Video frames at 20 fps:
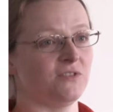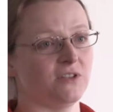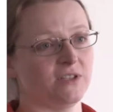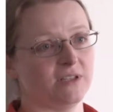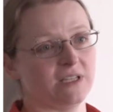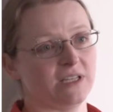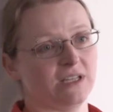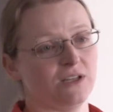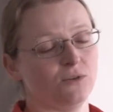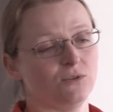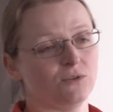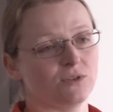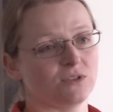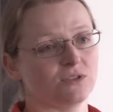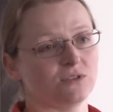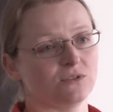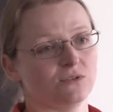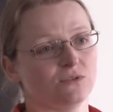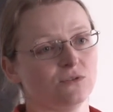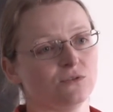funding in order
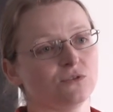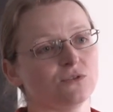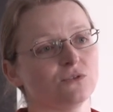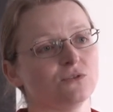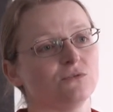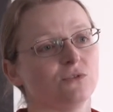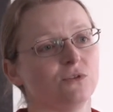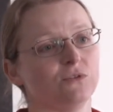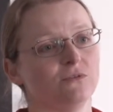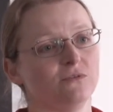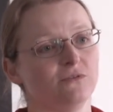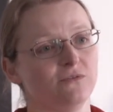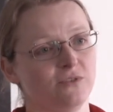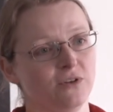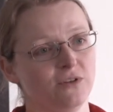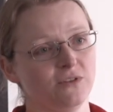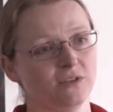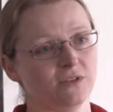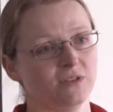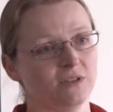to grow
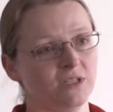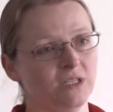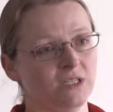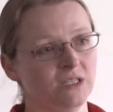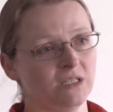further.